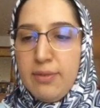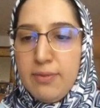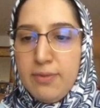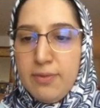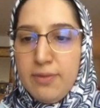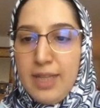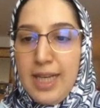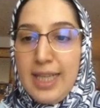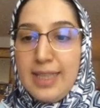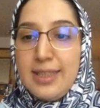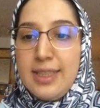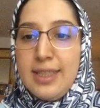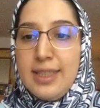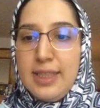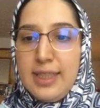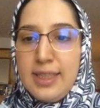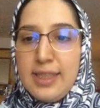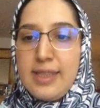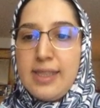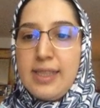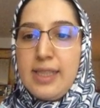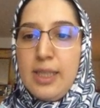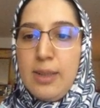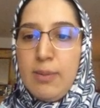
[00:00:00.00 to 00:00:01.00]
flattening
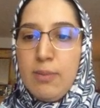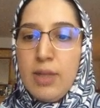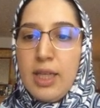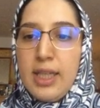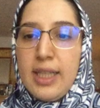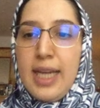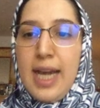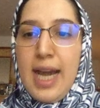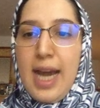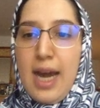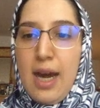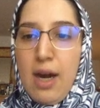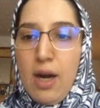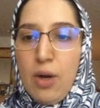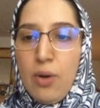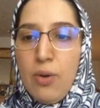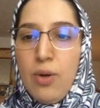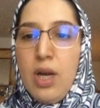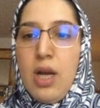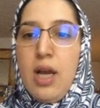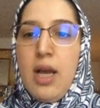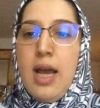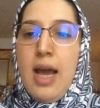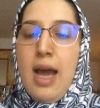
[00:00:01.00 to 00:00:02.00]
scheme, like how
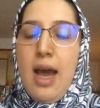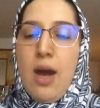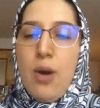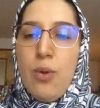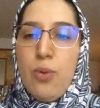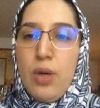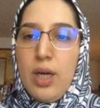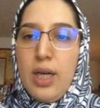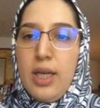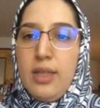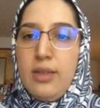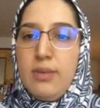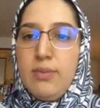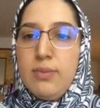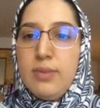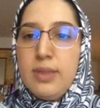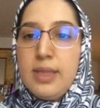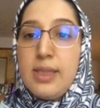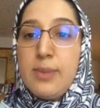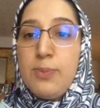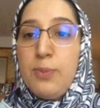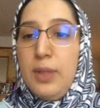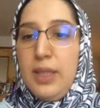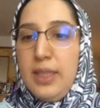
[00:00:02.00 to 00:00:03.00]
I
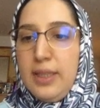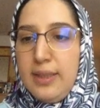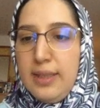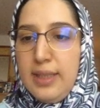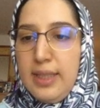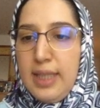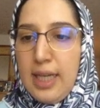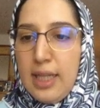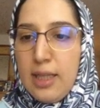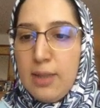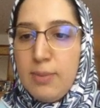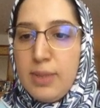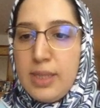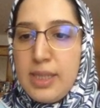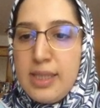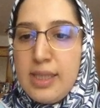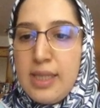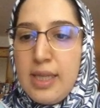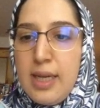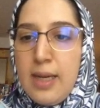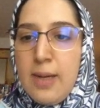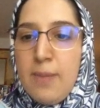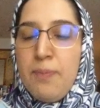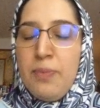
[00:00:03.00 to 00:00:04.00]
split the elements.
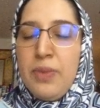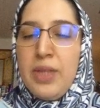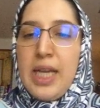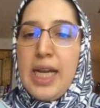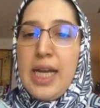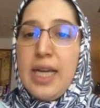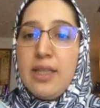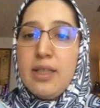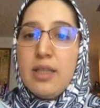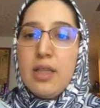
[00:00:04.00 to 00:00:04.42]
And